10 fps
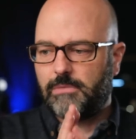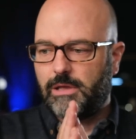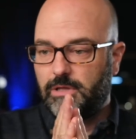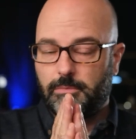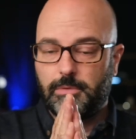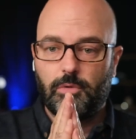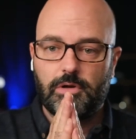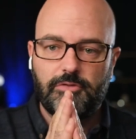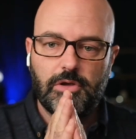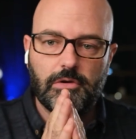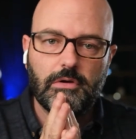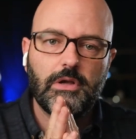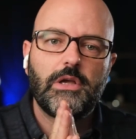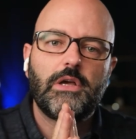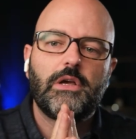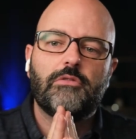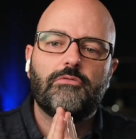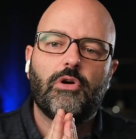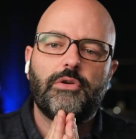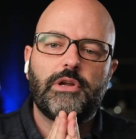Maybe it'll be one of you,
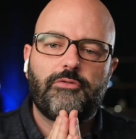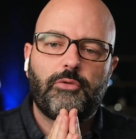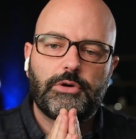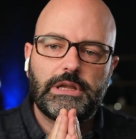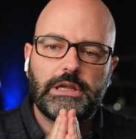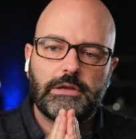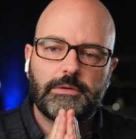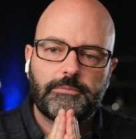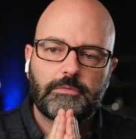Ronin 4D.